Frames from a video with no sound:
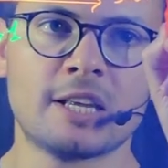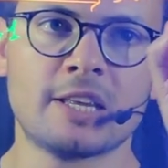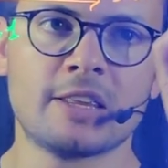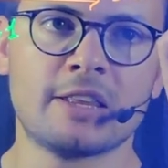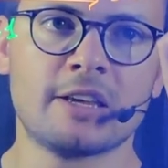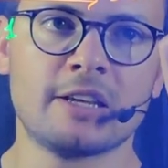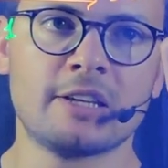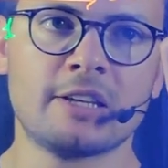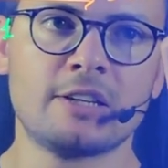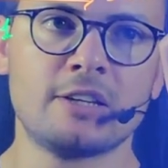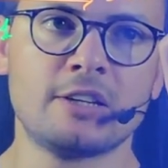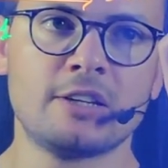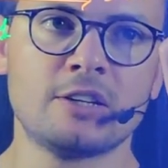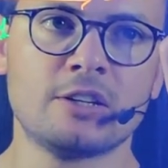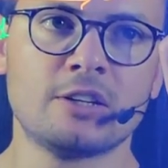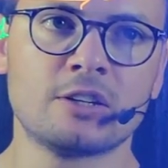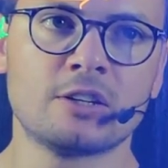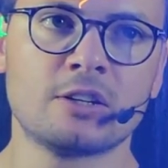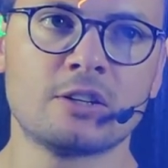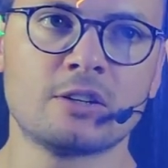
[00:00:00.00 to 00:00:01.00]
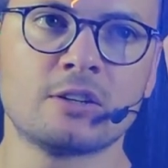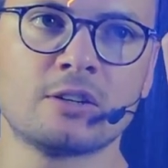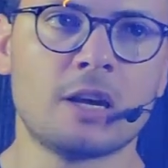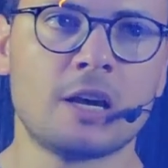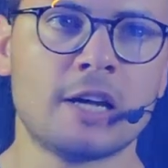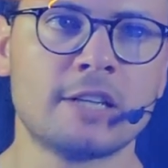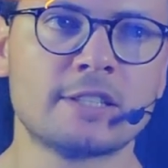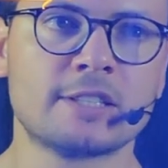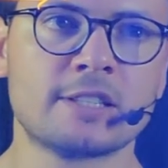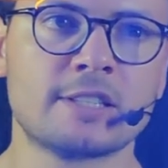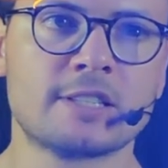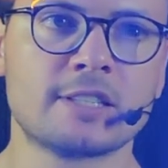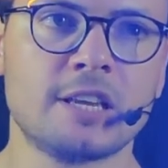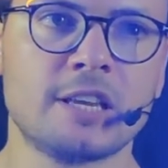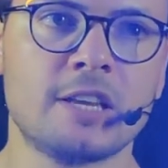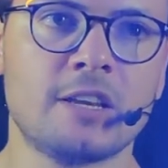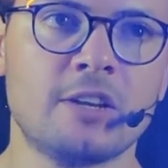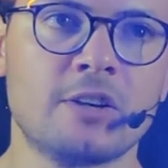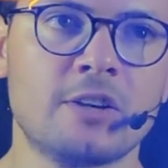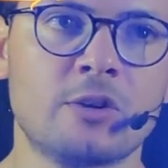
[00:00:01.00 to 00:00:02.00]
add that here as a
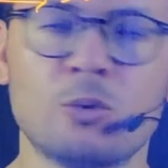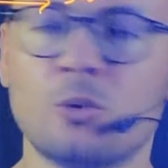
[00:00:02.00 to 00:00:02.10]
scaling